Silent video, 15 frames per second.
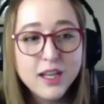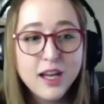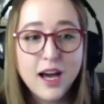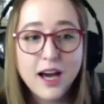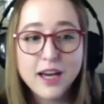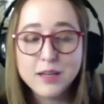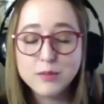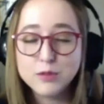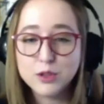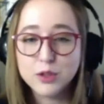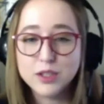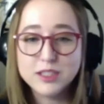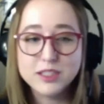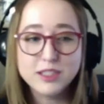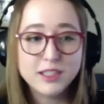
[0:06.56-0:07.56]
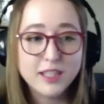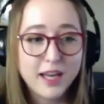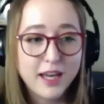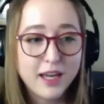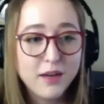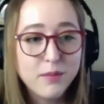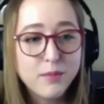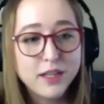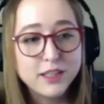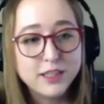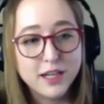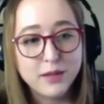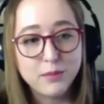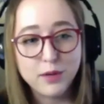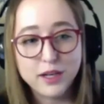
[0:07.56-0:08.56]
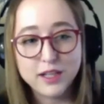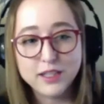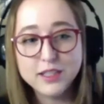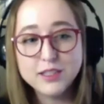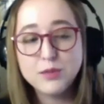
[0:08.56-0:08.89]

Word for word: I am joined today by John Brandes,